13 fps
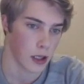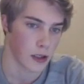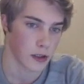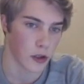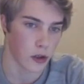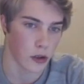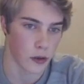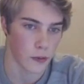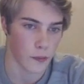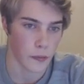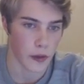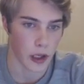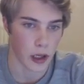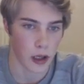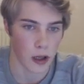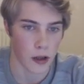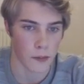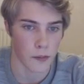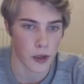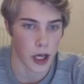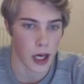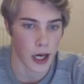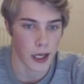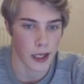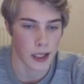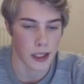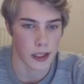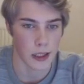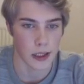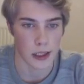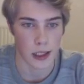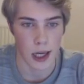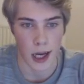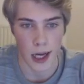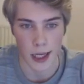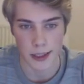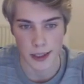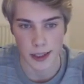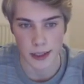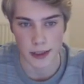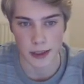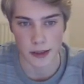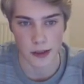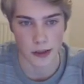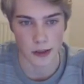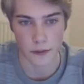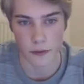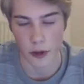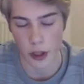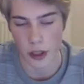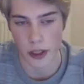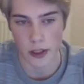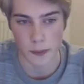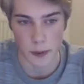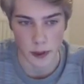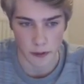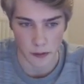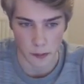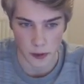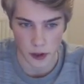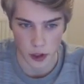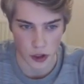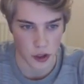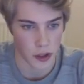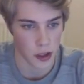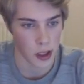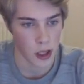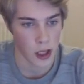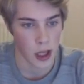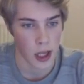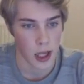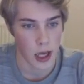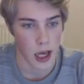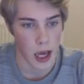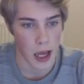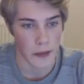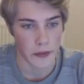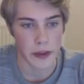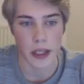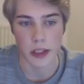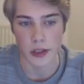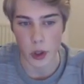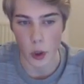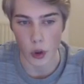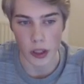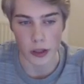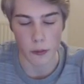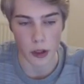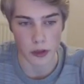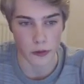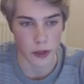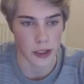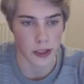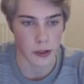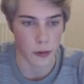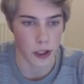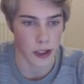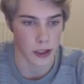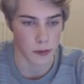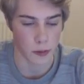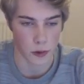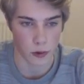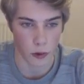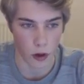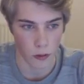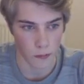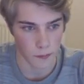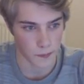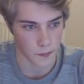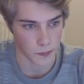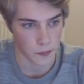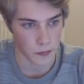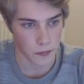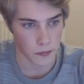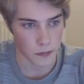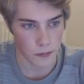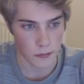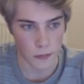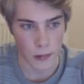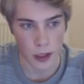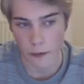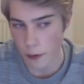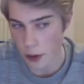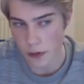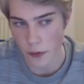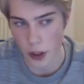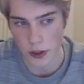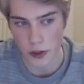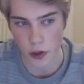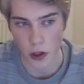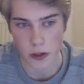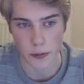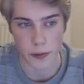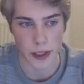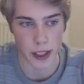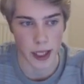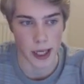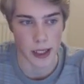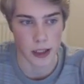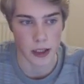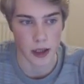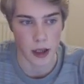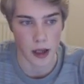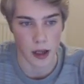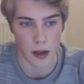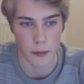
So um, I had this very specific position, and there's only one reason why this would draw, First of all, it starts with the king uh,